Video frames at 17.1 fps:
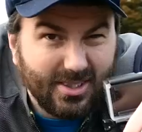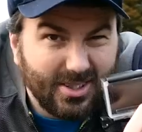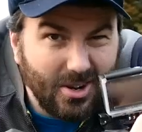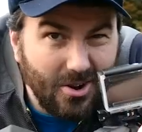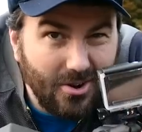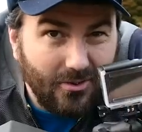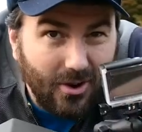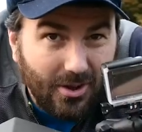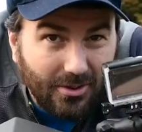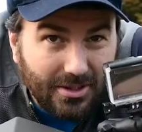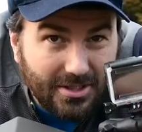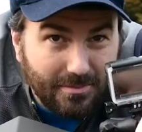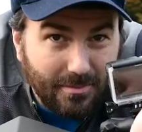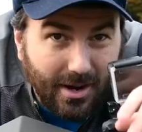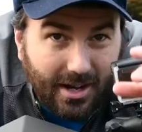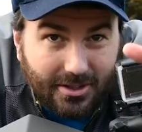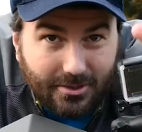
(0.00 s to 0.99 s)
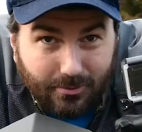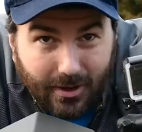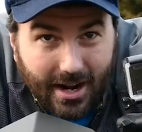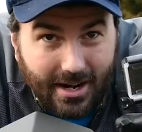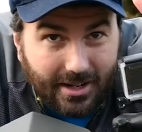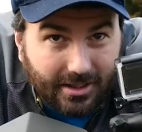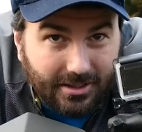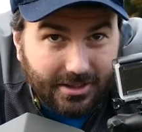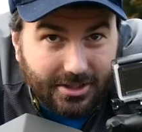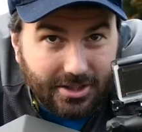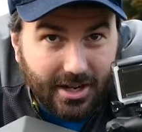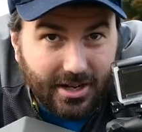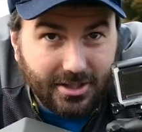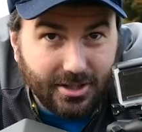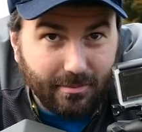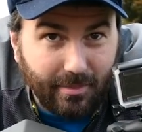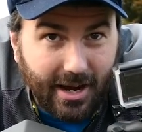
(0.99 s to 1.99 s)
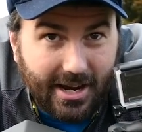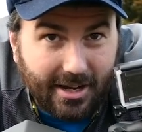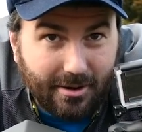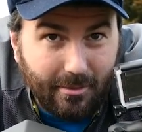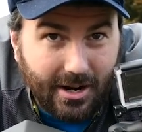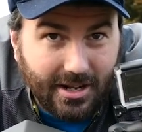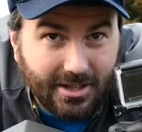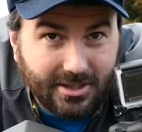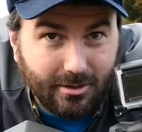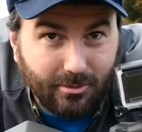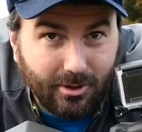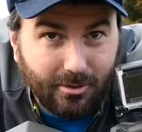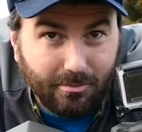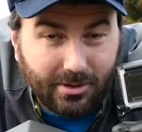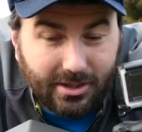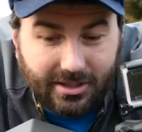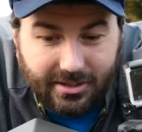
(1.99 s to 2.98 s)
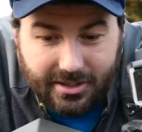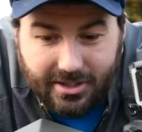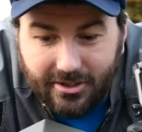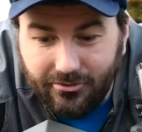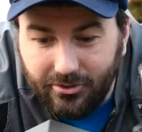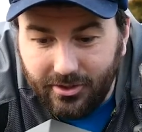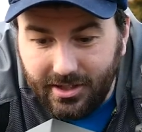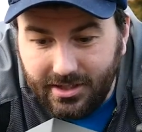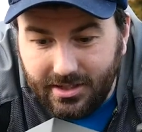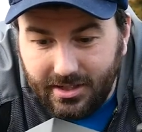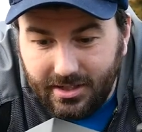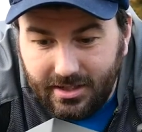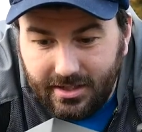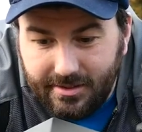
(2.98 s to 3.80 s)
So have all these mods radically changed the bike and made it something completely different?